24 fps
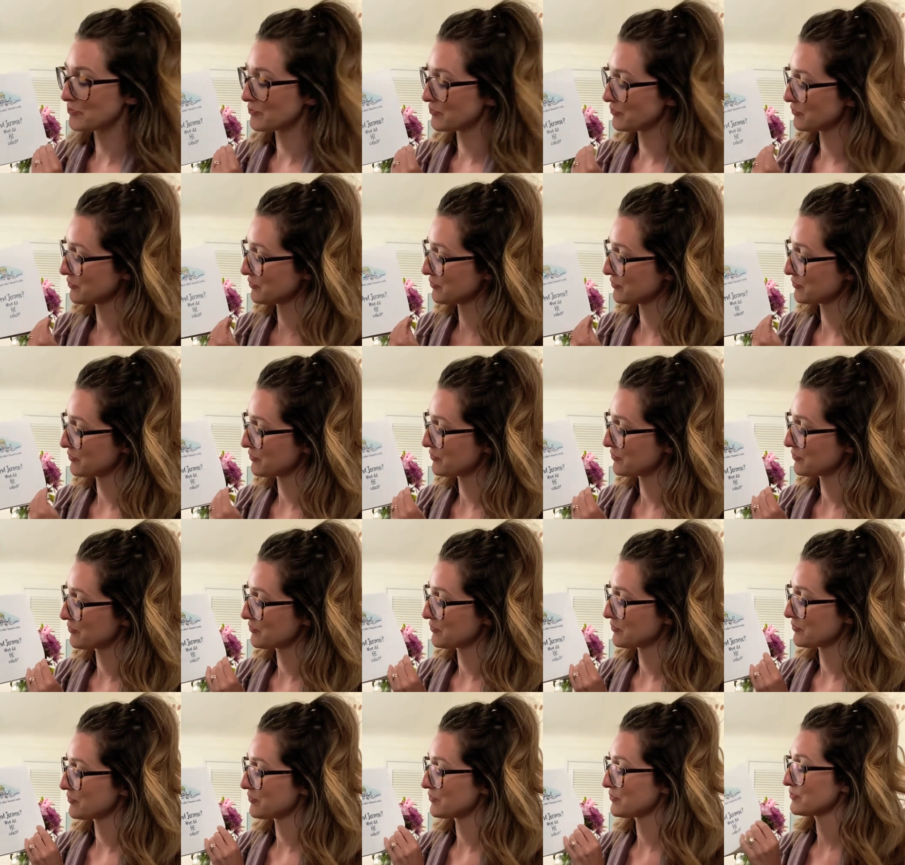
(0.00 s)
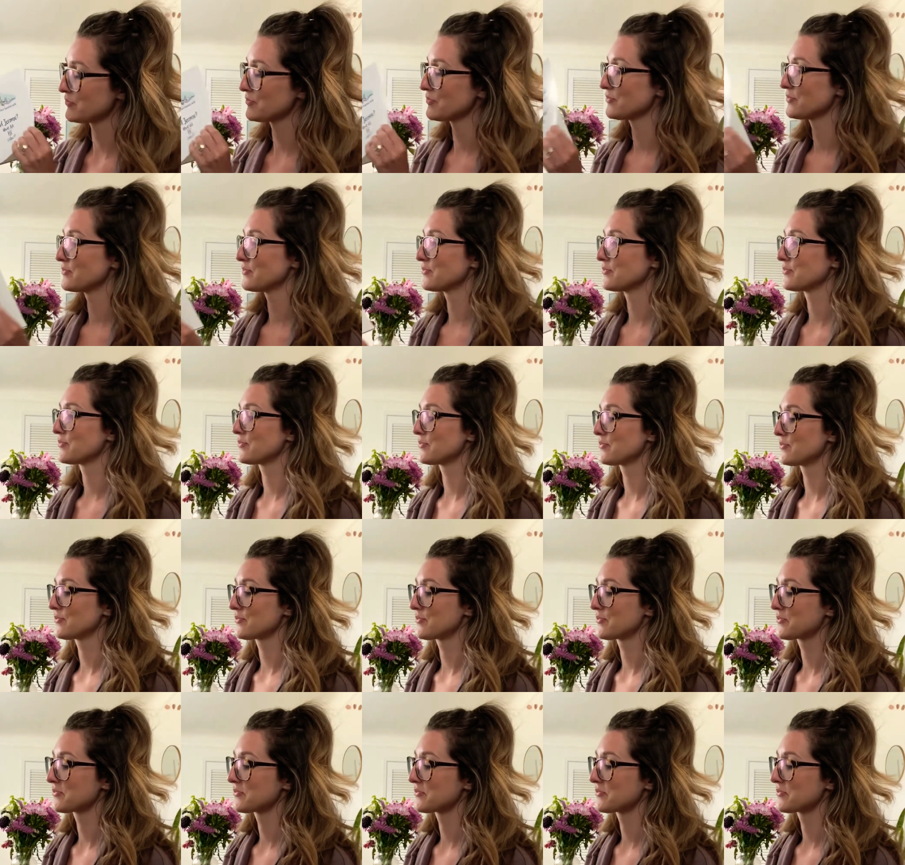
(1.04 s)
Nothing is said.